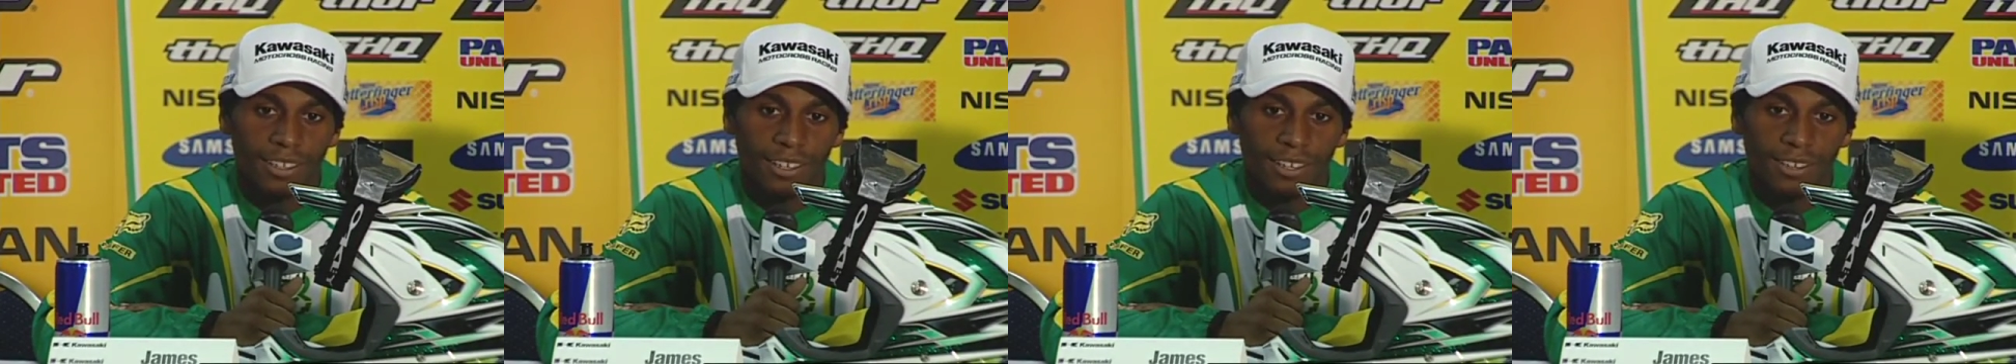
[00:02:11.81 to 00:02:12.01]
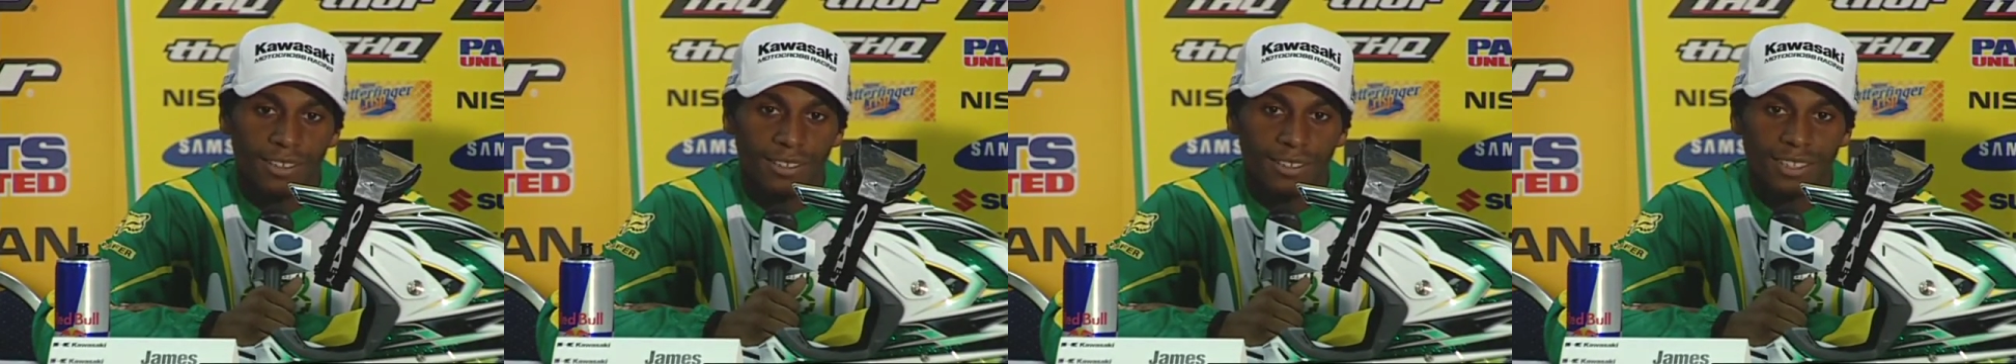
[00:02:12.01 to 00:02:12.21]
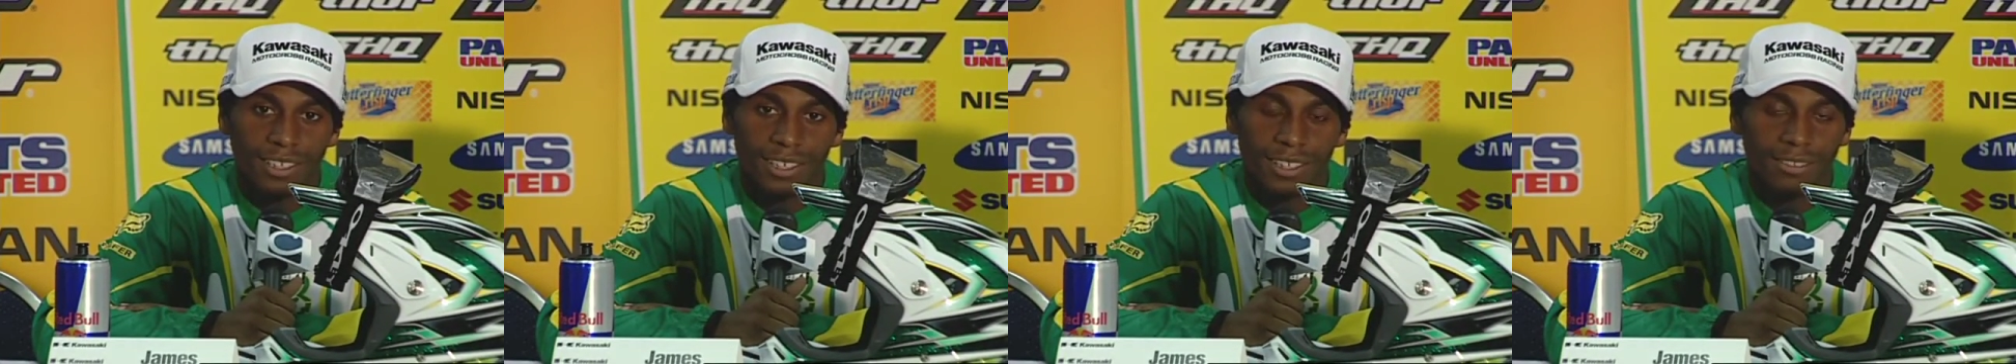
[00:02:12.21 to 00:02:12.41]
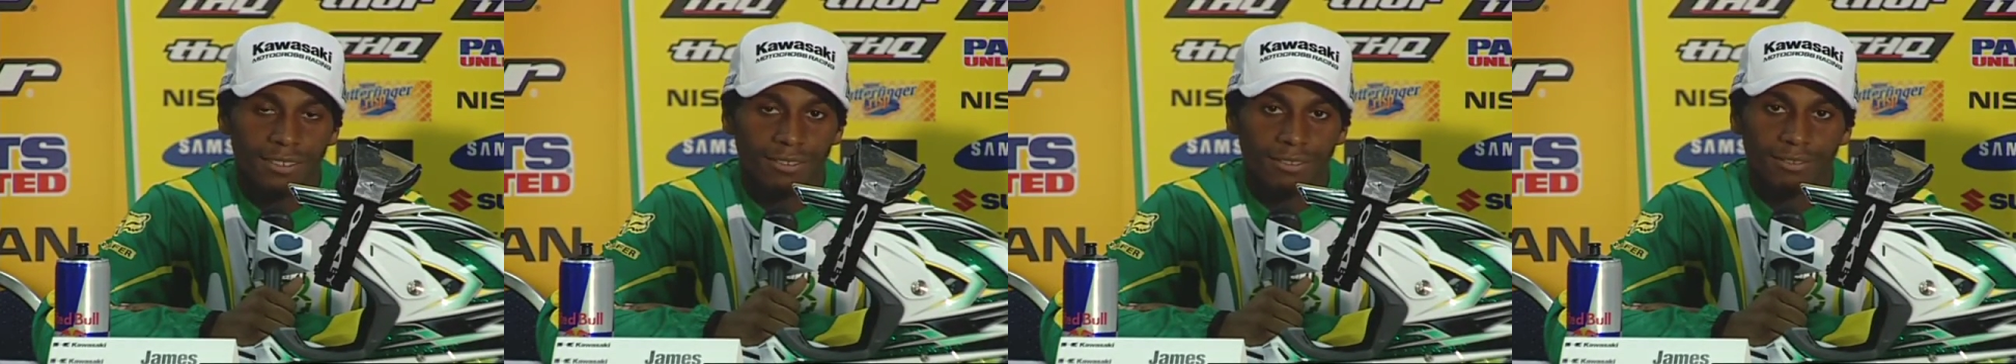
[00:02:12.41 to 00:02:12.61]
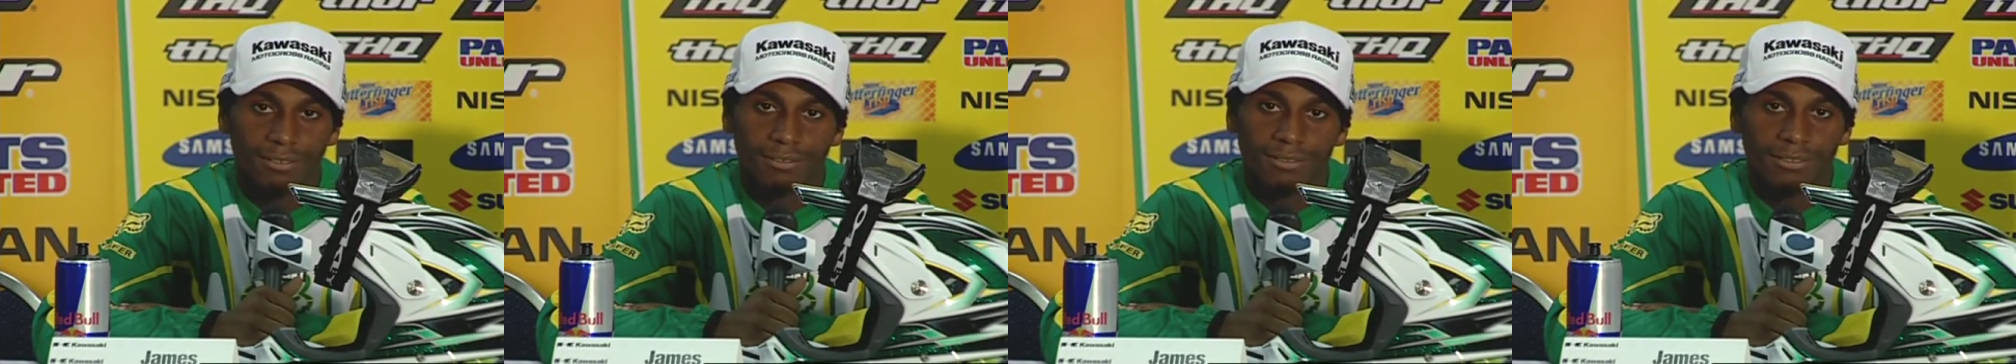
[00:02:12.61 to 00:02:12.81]
you know, it's,
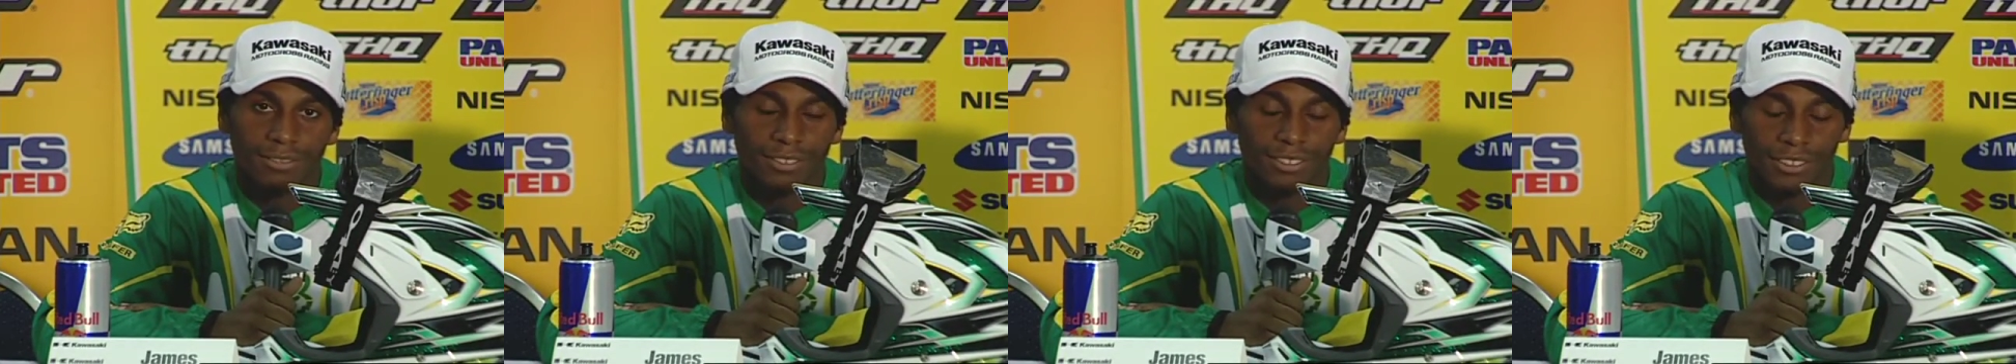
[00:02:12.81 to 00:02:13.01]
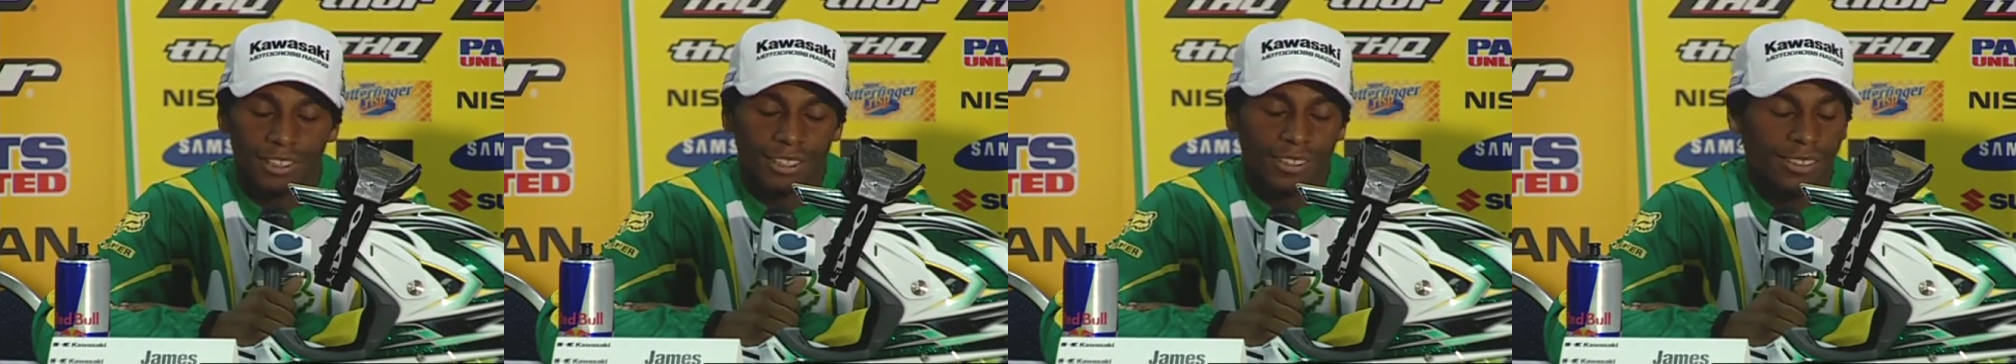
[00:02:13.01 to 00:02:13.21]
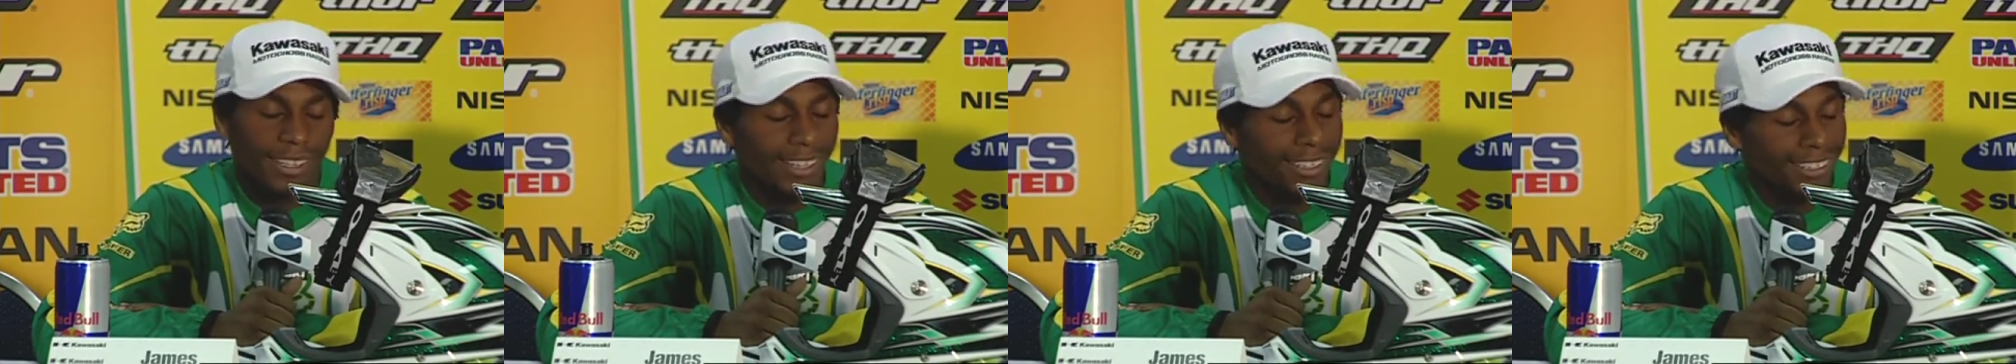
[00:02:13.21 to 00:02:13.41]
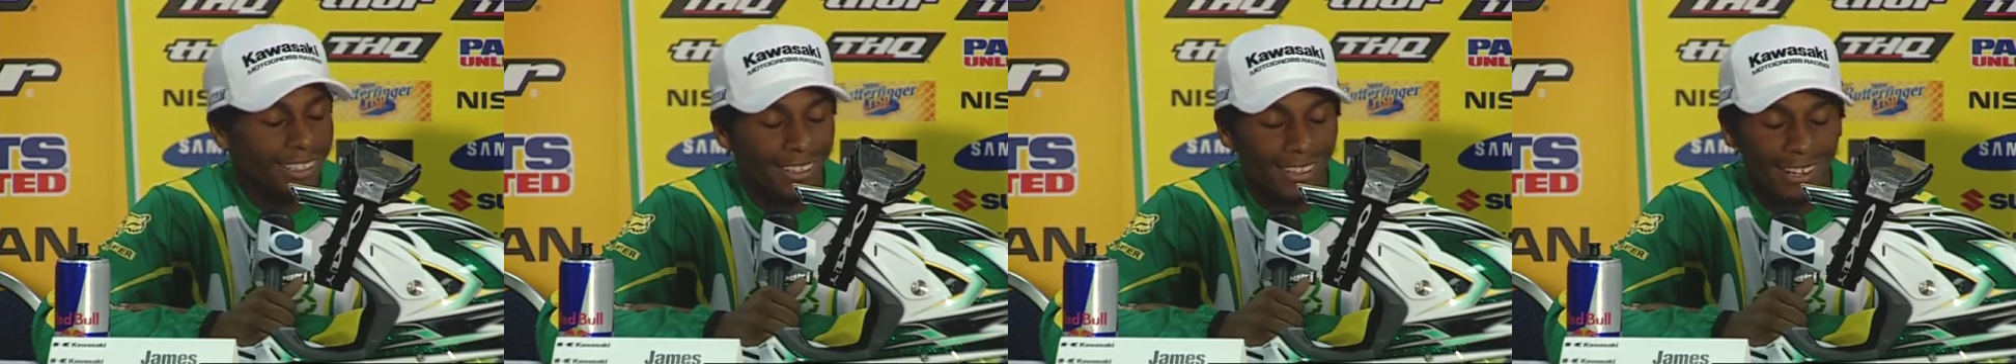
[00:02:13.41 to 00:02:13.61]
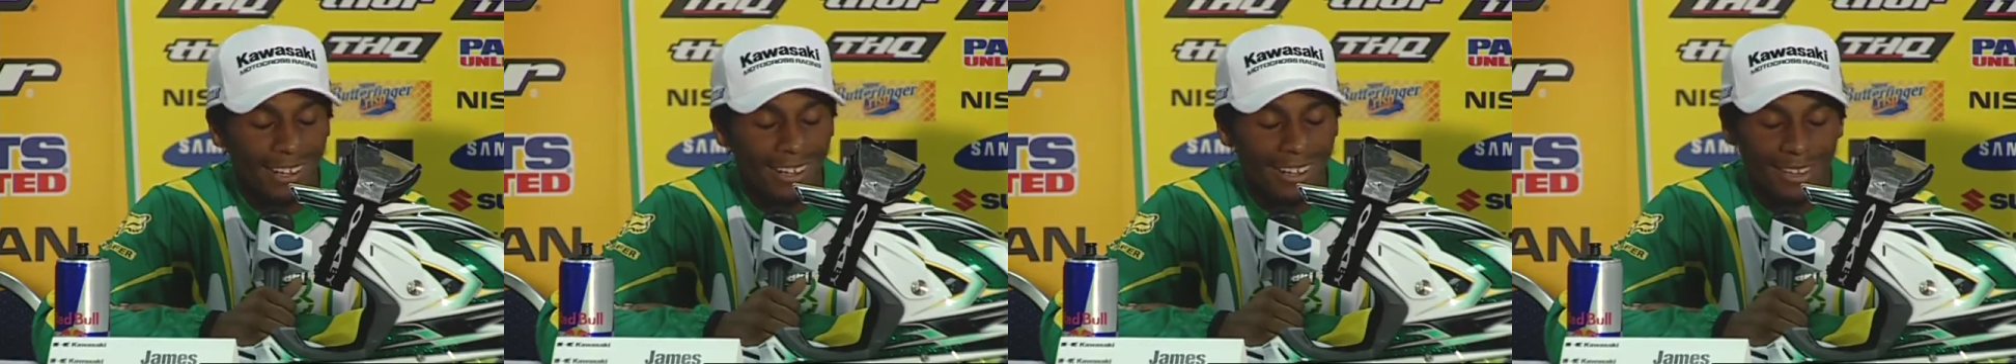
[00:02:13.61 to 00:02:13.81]
um, great race,
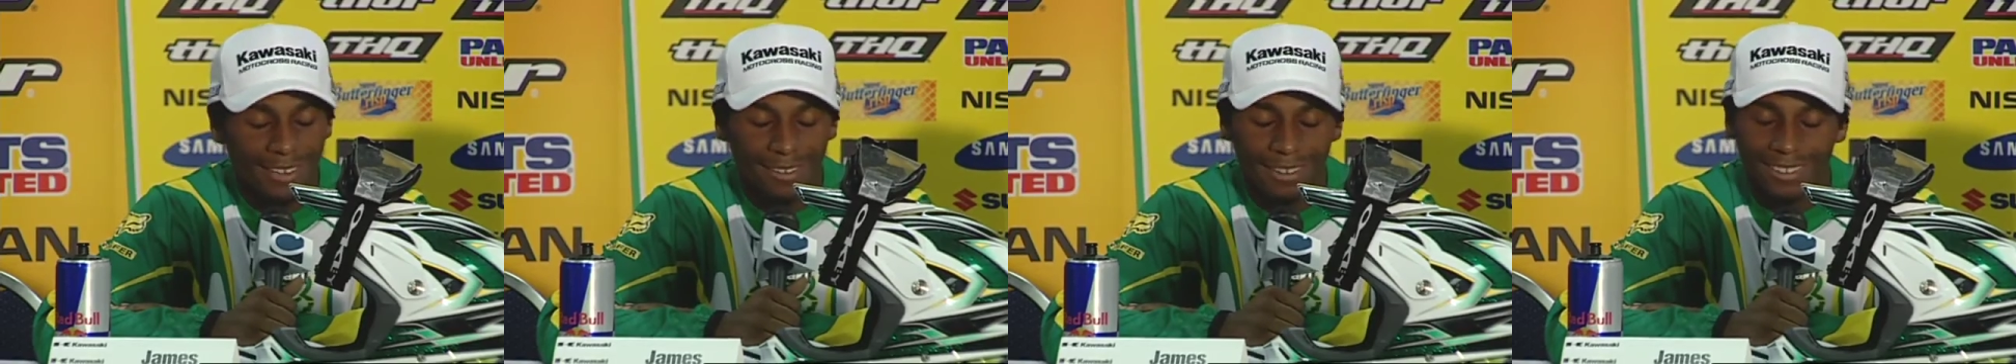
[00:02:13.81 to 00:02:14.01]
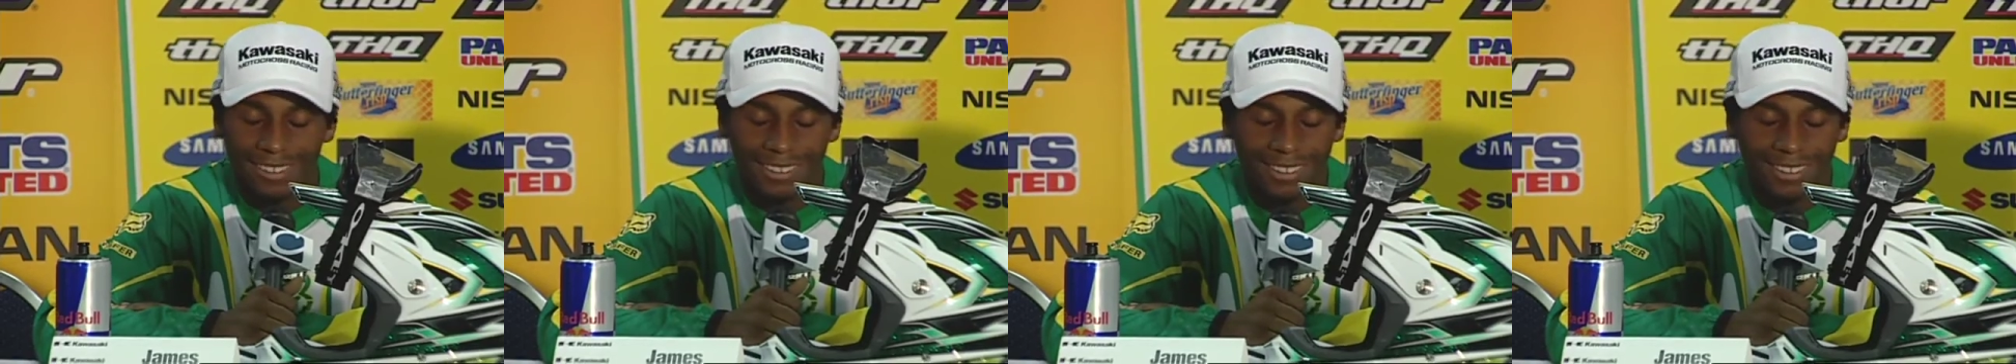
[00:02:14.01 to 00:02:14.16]
you know, I,